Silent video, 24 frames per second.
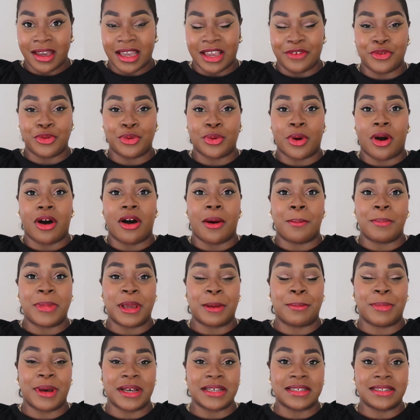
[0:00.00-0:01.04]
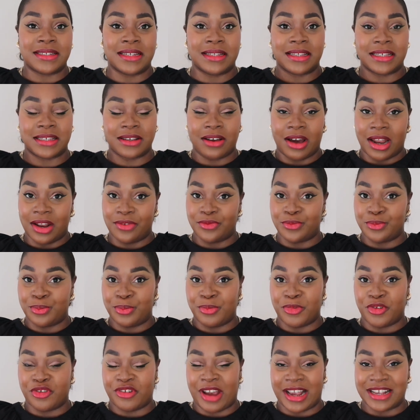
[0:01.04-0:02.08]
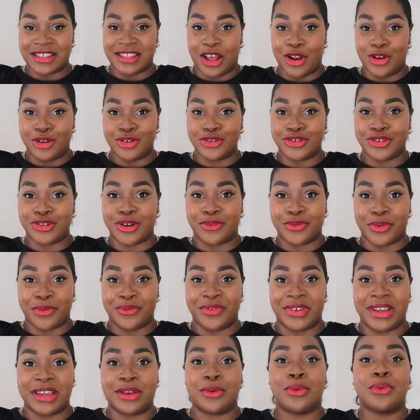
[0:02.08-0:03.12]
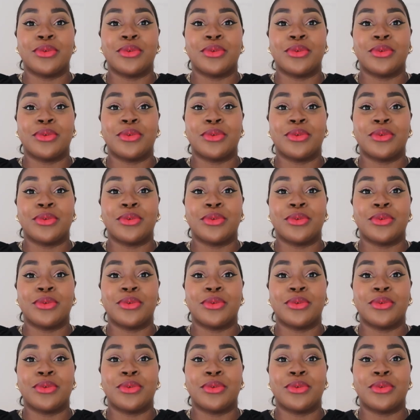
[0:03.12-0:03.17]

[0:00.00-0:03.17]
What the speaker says: if you are big busted, this kind of creates the illusion of a V,